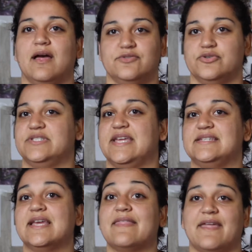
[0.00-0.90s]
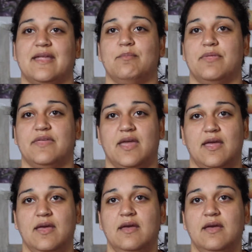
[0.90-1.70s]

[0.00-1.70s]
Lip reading: understanding and that empathy